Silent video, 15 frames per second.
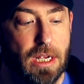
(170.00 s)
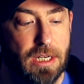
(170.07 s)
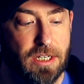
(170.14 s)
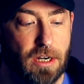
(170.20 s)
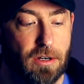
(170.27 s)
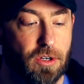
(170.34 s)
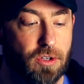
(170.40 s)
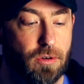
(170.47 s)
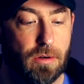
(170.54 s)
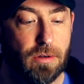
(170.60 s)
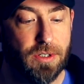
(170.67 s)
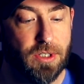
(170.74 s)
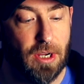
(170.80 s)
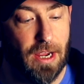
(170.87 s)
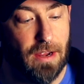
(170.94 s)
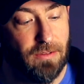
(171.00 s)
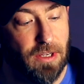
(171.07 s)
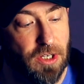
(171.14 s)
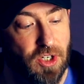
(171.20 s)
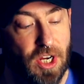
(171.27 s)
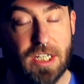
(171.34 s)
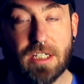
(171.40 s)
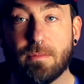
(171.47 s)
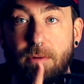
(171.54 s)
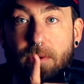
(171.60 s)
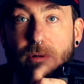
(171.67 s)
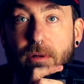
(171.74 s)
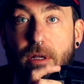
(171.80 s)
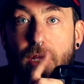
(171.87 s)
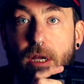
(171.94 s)
Standard controllers, you have the
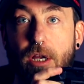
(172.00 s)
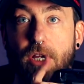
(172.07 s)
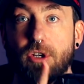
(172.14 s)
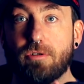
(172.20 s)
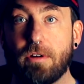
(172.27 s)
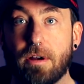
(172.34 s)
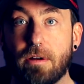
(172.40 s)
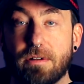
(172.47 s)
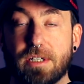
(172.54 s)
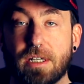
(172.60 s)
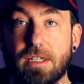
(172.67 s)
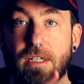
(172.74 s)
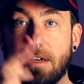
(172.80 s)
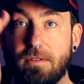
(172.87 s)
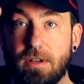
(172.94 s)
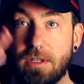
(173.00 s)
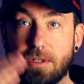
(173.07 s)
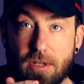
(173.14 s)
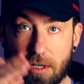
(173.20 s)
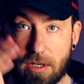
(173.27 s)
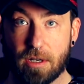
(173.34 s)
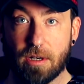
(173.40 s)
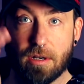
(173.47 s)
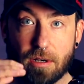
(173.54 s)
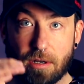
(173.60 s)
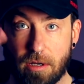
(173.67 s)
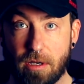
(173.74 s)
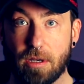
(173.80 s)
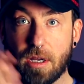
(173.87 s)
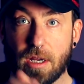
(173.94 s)
adjustable trigger sensitivity, so you can
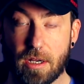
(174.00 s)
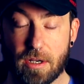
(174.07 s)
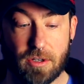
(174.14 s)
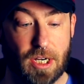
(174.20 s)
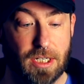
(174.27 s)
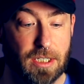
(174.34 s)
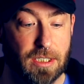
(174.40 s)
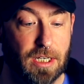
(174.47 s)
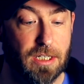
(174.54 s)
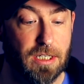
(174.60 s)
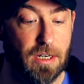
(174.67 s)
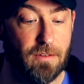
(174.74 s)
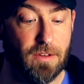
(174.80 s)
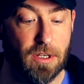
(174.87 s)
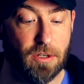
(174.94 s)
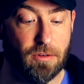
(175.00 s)
adjust the sensitivity of the